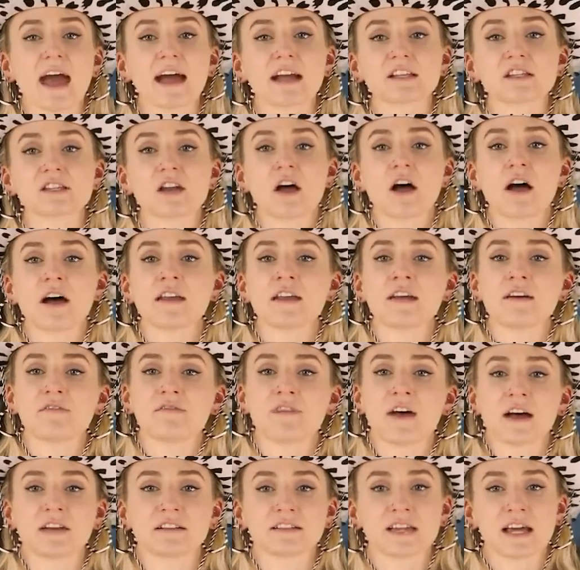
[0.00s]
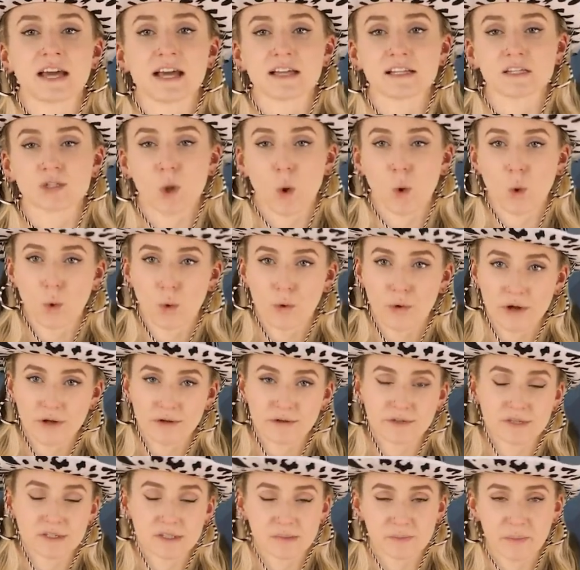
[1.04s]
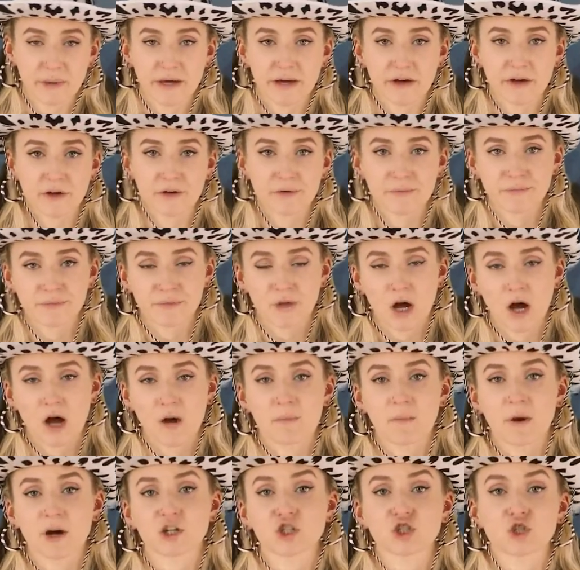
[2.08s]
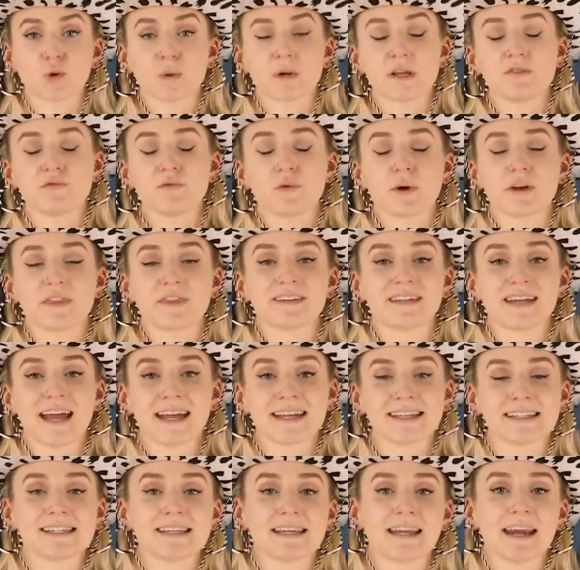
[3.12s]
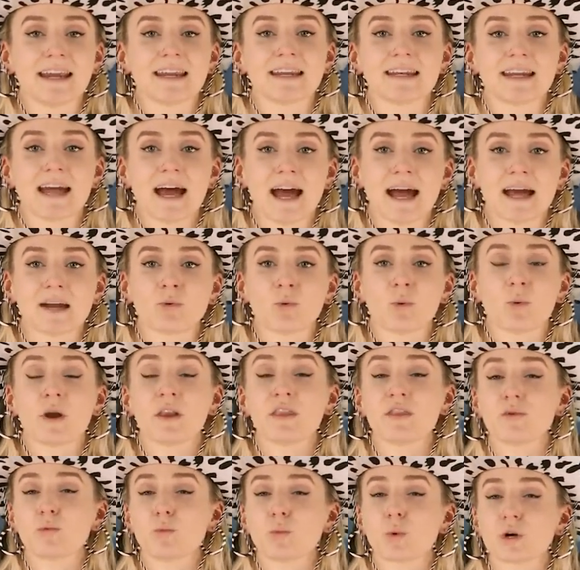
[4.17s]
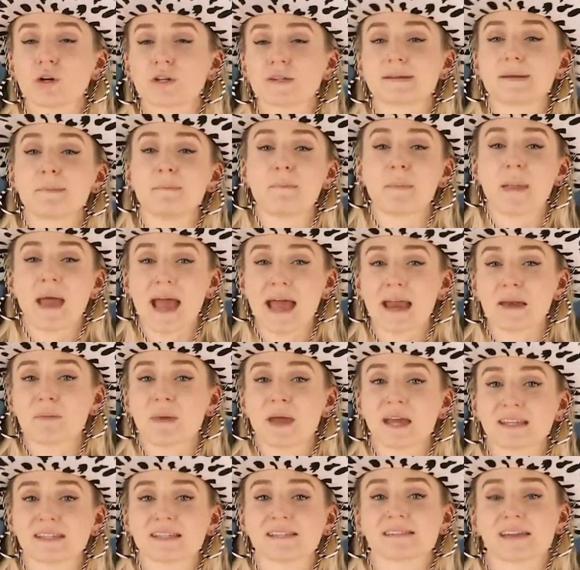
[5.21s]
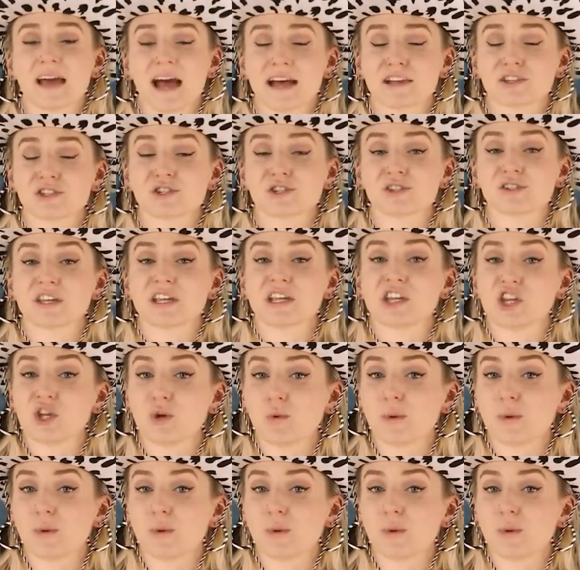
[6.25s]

Exxon Valdez oil spill. On March 24th, 1989, one of the worst man-made disasters in